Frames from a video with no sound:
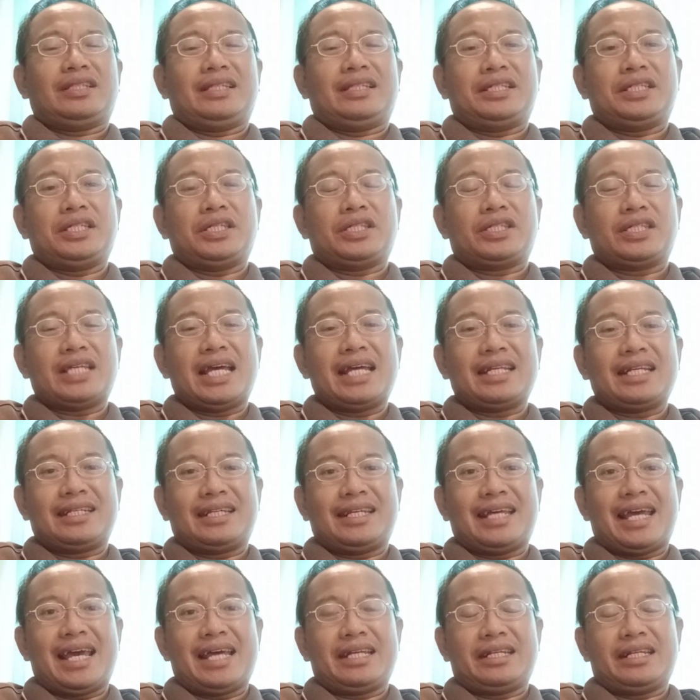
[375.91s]
This is set
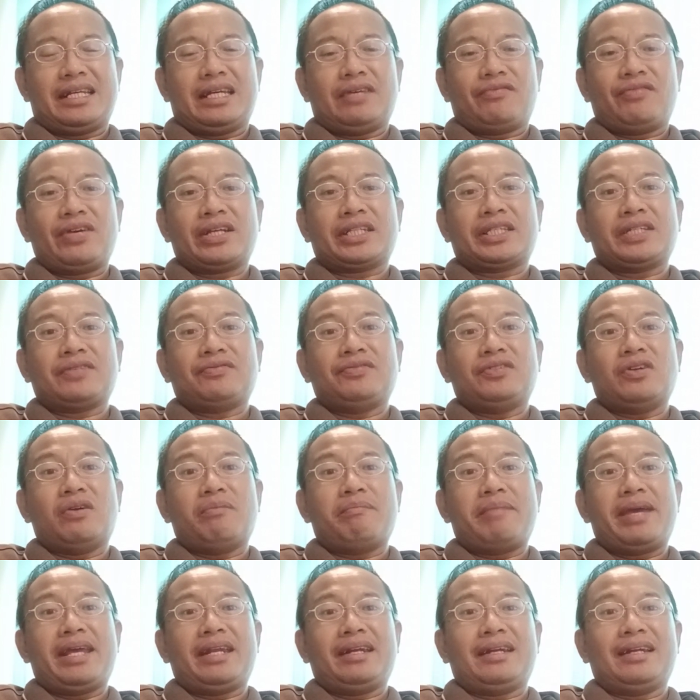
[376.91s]
at effective
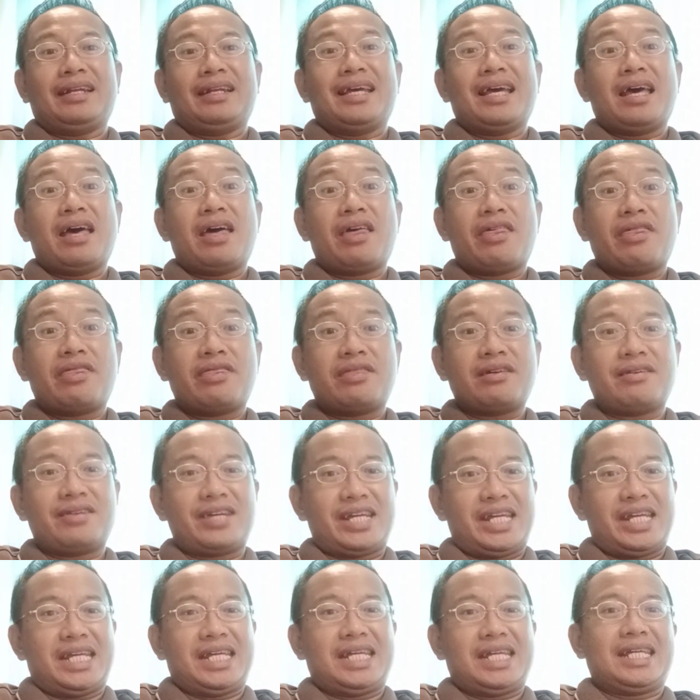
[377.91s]
domain 3.